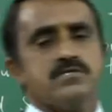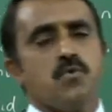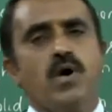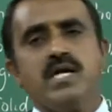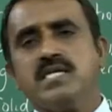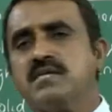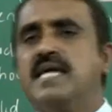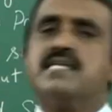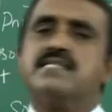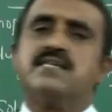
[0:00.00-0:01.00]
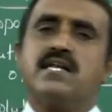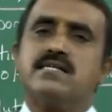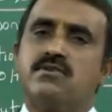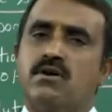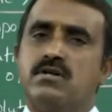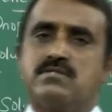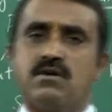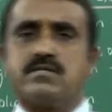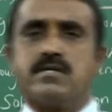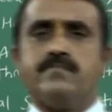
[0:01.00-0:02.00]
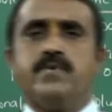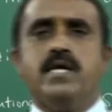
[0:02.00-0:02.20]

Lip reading: So what is interstitial solid solution?